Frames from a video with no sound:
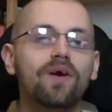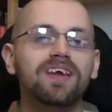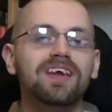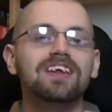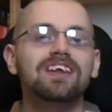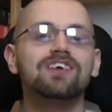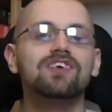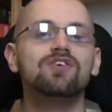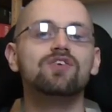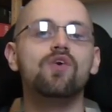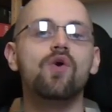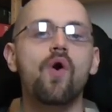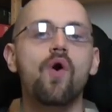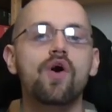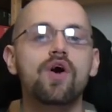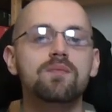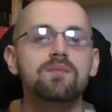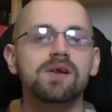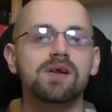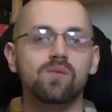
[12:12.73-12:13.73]
in a
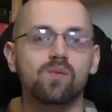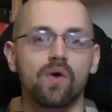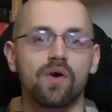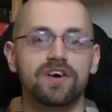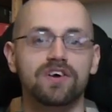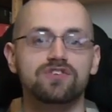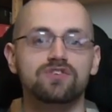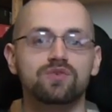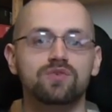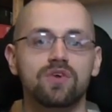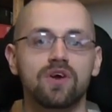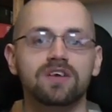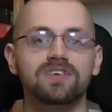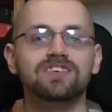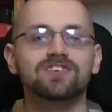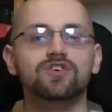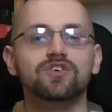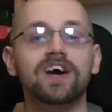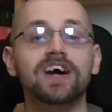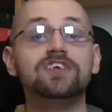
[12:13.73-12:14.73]
normal voice. Do
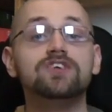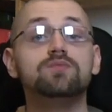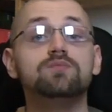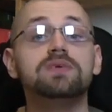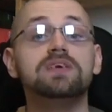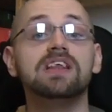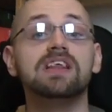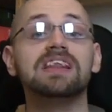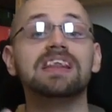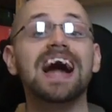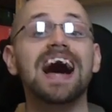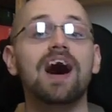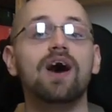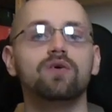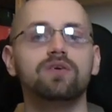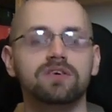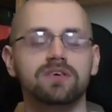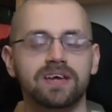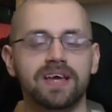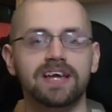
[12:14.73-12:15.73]
not try to be
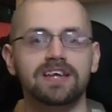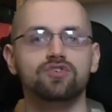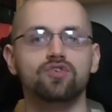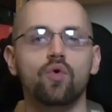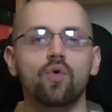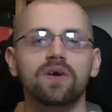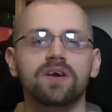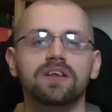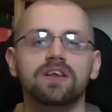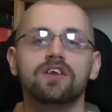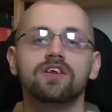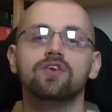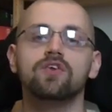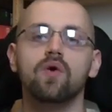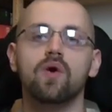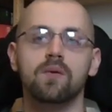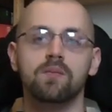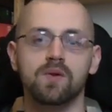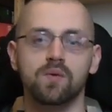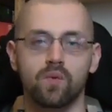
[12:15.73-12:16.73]
loud, okay? Talk in a
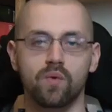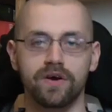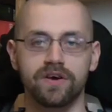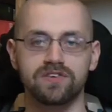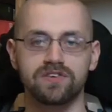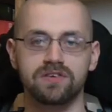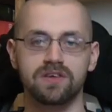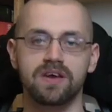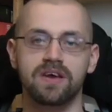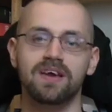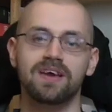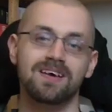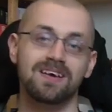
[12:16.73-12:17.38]
normal voice.